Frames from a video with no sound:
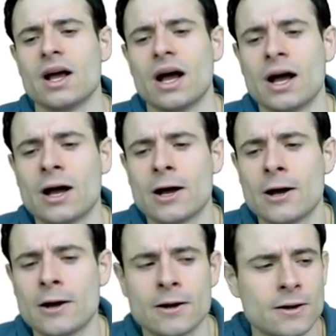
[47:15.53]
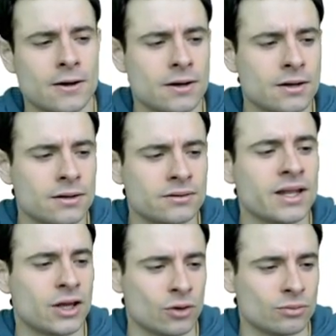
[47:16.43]
Uh,
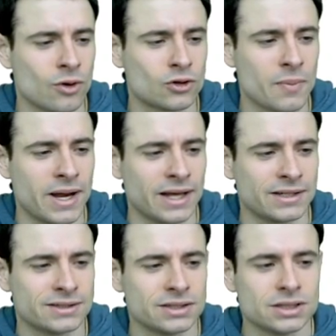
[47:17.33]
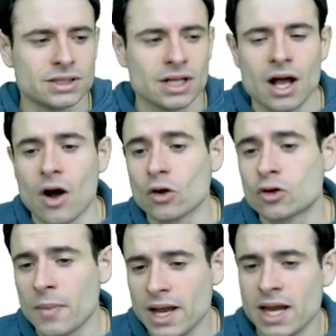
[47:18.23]
thank you, automating,
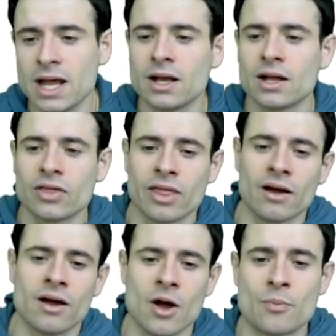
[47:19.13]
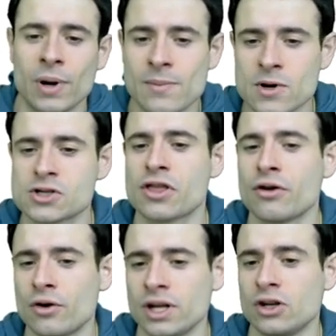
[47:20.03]
automating the uh, pretty much the
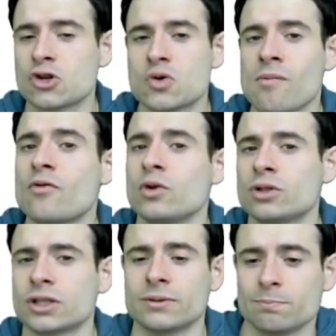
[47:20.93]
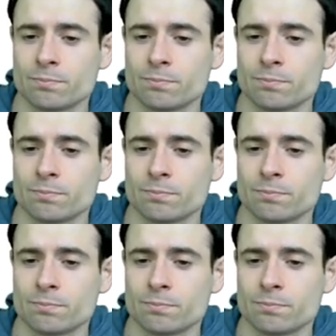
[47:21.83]
third industrial revolution.